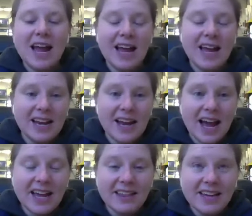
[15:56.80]
And
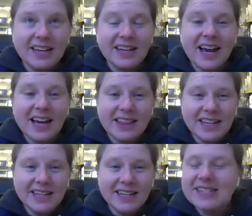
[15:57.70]
I think
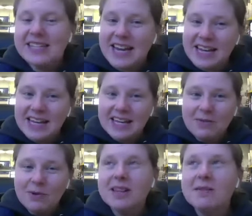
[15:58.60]
just like
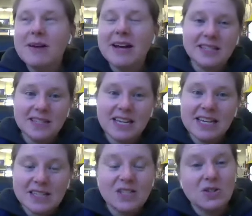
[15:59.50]
one of the best
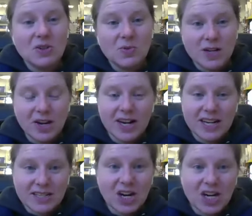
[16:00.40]
things to do when you're
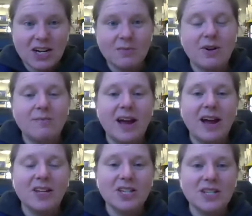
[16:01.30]
getting started in marine
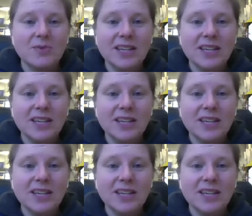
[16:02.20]
biology is